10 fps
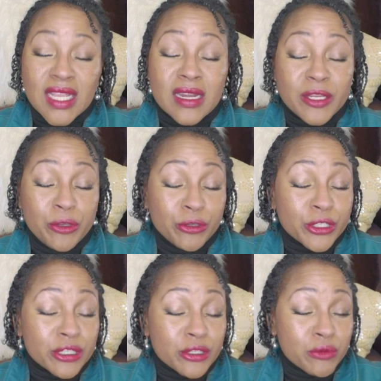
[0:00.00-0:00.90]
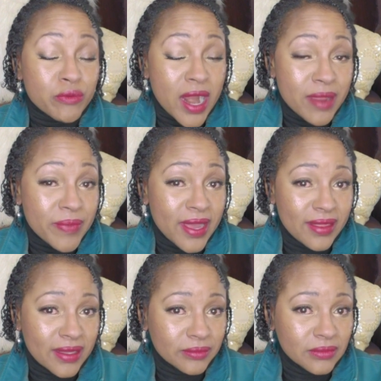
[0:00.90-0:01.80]
And you should do right by
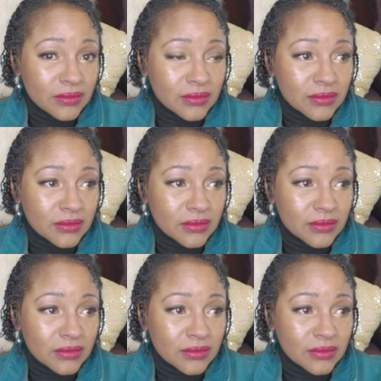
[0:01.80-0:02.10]
them.